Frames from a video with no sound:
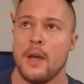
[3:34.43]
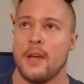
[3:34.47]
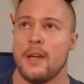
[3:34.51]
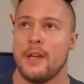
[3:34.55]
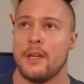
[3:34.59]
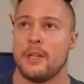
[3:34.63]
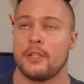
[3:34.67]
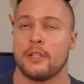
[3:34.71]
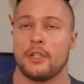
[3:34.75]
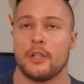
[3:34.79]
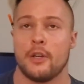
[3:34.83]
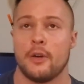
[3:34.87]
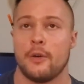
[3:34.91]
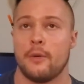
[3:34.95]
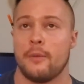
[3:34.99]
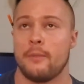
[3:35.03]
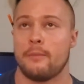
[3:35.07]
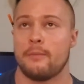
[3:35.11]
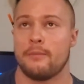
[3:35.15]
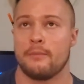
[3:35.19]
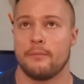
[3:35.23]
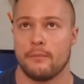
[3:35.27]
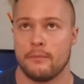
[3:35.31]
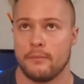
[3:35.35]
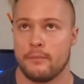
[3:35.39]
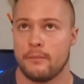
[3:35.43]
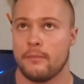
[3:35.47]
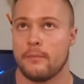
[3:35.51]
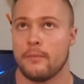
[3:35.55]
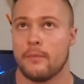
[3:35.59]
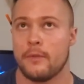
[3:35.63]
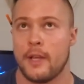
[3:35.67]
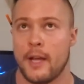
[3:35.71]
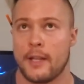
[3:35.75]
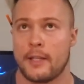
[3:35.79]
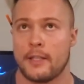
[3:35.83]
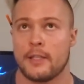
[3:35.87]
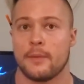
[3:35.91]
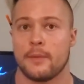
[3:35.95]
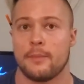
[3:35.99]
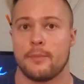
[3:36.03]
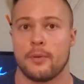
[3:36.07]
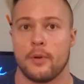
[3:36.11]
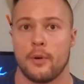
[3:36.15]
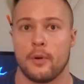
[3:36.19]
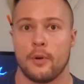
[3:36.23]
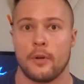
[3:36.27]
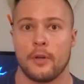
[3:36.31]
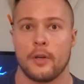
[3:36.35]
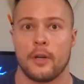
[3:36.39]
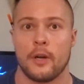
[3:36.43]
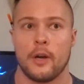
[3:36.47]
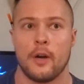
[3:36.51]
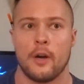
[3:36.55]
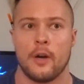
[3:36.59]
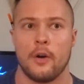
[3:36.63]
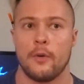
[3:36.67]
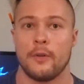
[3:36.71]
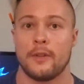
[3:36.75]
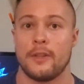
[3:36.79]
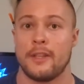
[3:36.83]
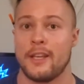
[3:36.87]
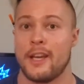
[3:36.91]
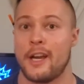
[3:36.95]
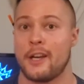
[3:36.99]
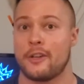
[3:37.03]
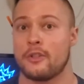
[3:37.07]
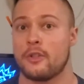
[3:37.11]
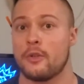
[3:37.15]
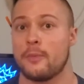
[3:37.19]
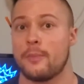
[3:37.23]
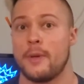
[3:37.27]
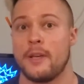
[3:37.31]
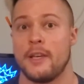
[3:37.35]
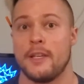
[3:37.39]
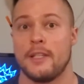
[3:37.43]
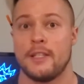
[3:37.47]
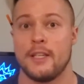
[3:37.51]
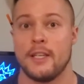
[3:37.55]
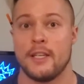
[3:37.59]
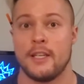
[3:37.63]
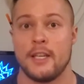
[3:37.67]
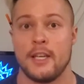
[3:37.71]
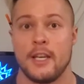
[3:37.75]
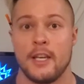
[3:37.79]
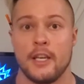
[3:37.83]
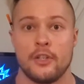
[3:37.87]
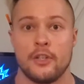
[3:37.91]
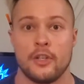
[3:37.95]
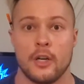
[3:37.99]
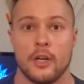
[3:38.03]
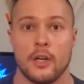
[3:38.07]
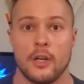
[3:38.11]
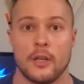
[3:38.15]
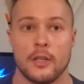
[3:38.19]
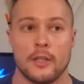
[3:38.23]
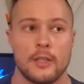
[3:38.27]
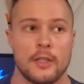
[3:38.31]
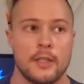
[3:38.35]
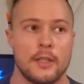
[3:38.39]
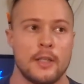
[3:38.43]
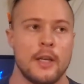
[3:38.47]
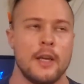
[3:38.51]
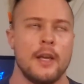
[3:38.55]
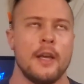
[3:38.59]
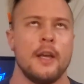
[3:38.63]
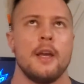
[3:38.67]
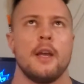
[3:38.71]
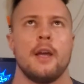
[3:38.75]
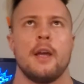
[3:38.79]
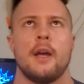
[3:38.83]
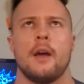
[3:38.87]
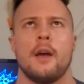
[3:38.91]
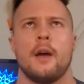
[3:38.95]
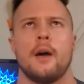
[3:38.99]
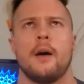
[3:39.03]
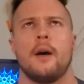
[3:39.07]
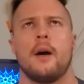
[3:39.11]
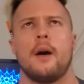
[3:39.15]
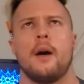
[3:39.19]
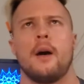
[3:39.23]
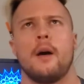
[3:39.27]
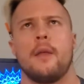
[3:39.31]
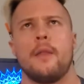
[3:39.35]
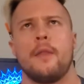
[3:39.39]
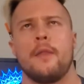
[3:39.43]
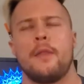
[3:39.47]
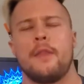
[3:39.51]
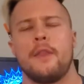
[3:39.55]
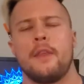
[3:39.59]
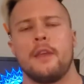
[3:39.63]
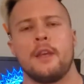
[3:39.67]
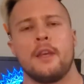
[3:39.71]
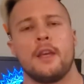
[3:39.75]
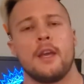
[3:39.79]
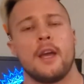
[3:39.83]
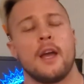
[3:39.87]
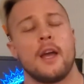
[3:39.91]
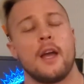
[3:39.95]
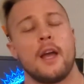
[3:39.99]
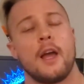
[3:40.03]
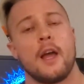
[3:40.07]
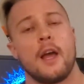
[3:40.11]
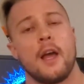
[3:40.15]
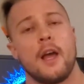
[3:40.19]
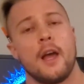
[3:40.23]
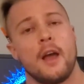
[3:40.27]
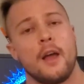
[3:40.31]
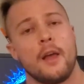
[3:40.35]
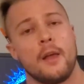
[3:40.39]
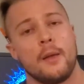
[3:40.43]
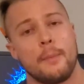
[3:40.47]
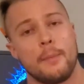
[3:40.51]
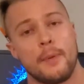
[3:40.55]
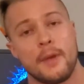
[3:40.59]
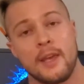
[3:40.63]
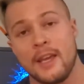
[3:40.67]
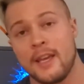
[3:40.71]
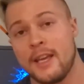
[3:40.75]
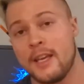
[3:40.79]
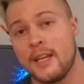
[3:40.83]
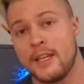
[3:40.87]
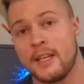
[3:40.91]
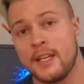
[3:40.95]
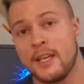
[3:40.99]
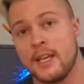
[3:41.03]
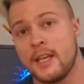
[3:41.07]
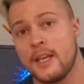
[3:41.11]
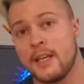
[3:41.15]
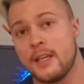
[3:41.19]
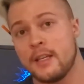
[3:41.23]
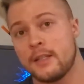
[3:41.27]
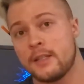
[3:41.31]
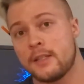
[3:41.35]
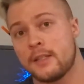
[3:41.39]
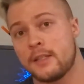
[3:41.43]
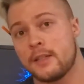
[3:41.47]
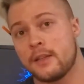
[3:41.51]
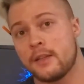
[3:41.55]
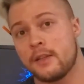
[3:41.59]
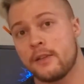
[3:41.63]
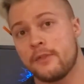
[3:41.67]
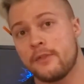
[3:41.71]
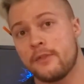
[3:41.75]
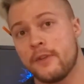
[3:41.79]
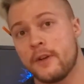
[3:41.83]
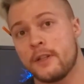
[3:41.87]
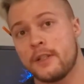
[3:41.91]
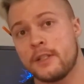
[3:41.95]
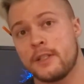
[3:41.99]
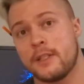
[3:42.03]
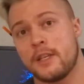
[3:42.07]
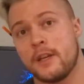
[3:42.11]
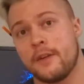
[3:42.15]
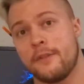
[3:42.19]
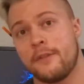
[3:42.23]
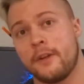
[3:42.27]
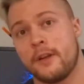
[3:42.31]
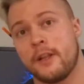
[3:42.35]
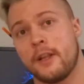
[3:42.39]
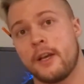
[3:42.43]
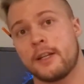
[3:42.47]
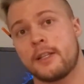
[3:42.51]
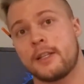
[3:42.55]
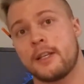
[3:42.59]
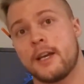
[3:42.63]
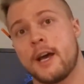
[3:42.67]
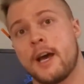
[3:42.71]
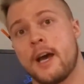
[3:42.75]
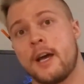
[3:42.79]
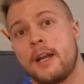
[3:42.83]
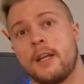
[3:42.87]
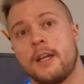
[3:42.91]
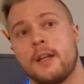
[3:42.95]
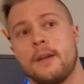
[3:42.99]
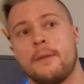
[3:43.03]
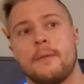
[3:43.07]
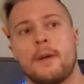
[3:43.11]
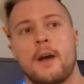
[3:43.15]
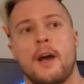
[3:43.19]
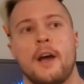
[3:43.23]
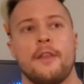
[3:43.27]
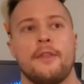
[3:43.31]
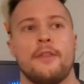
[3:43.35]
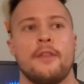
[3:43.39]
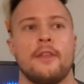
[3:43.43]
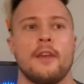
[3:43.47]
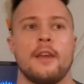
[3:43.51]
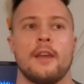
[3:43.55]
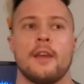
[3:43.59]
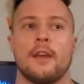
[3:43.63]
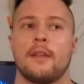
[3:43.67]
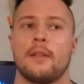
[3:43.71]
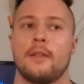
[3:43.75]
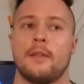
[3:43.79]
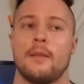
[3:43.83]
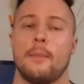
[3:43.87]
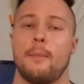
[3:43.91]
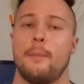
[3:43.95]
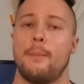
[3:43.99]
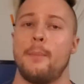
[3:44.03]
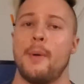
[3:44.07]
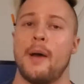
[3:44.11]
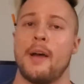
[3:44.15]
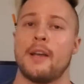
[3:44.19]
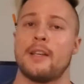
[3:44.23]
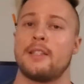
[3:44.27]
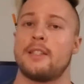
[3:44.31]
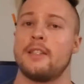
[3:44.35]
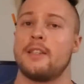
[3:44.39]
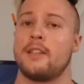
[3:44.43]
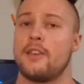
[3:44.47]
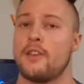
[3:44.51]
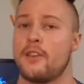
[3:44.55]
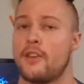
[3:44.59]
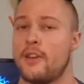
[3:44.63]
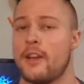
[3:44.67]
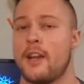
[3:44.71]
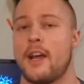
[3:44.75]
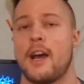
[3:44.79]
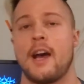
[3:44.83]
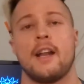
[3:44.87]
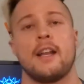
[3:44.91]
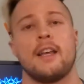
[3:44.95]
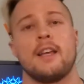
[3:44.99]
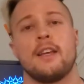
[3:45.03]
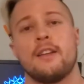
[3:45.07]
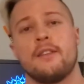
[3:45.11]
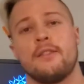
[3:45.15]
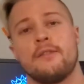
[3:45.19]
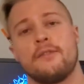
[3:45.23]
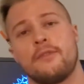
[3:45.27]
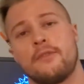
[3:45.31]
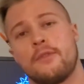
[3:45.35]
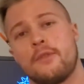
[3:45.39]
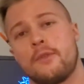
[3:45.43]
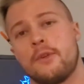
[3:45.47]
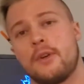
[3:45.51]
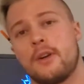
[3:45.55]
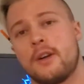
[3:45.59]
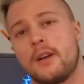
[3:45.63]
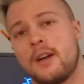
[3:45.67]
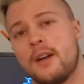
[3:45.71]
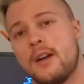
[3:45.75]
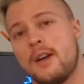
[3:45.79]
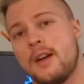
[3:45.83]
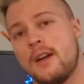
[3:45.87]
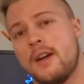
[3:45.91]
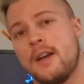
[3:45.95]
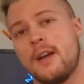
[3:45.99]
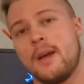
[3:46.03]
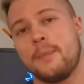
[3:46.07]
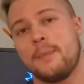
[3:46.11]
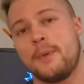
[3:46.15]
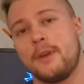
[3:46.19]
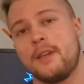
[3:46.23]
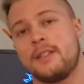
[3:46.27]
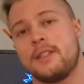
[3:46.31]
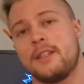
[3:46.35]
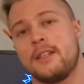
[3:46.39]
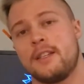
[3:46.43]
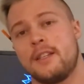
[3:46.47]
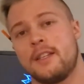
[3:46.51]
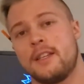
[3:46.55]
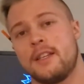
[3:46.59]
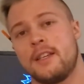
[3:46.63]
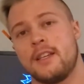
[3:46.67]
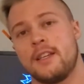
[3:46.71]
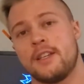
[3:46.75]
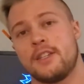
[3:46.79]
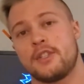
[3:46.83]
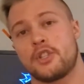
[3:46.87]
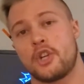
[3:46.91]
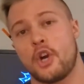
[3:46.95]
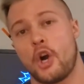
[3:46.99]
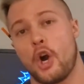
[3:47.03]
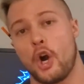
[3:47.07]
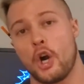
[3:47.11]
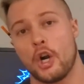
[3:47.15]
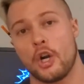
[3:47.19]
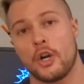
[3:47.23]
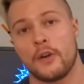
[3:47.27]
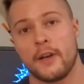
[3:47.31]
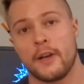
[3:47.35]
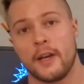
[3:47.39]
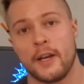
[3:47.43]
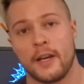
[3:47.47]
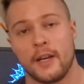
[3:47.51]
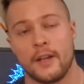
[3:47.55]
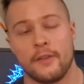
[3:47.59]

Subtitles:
So that's the protocol with the actual PCT drugs. The PEDs, so the fun stuff that I like to add in, I think the best thing you could add in for PCT is cardarine.